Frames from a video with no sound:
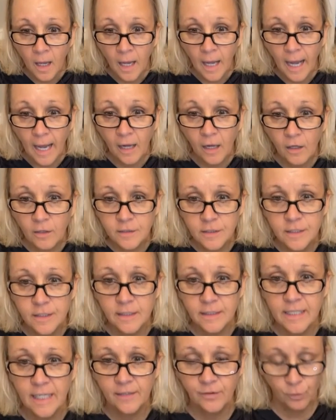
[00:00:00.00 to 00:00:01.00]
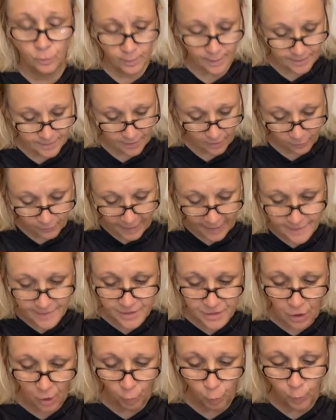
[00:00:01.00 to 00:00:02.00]
How long does it take the resin? Okay,
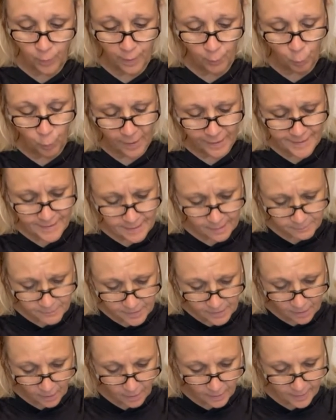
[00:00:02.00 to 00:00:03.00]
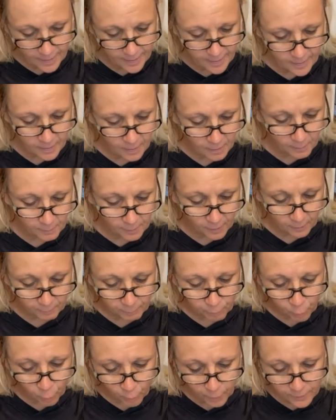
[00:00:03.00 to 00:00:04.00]
so once I'm done
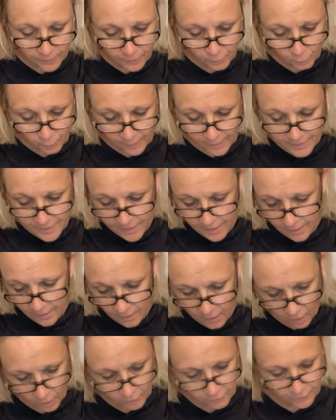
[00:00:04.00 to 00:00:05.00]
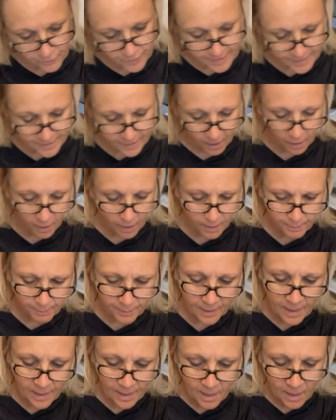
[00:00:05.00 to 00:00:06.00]
pouring the resin over the top,